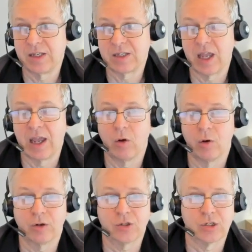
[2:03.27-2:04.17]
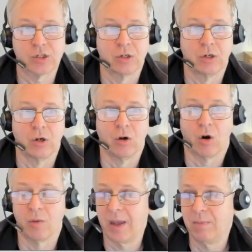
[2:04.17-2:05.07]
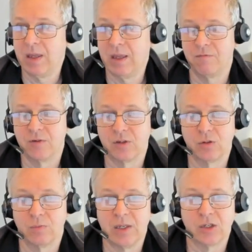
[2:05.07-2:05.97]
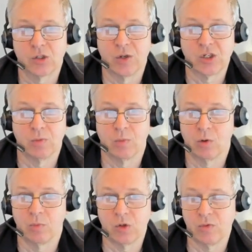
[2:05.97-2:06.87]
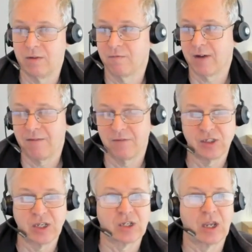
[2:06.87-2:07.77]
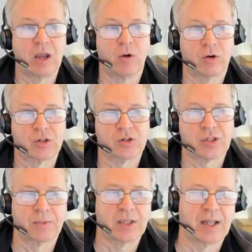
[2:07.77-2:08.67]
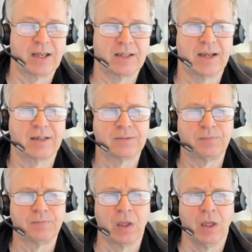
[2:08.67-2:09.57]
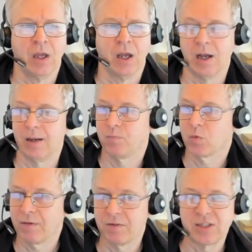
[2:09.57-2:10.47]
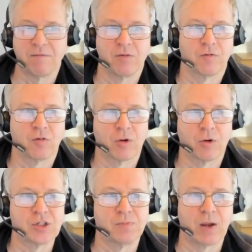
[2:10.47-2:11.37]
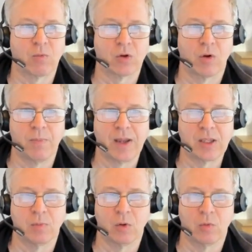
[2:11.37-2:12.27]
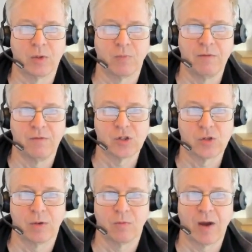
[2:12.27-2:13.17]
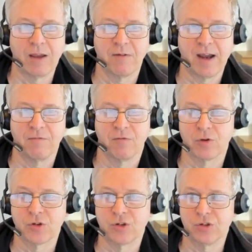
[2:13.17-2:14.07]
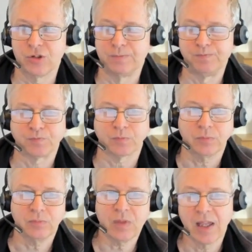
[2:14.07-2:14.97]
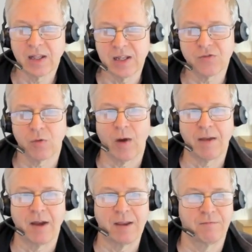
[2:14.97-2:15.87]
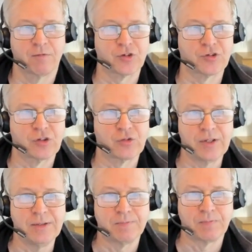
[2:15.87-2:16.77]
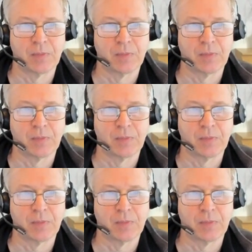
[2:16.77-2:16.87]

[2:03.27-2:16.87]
and 6 gigahertz, or maybe even being switchable between 5 and 6 gigahertz or something like that. Wi-Fi 7, of course, is backward compatible with previous Wi-Fi versions, at least from Wi-Fi version 3.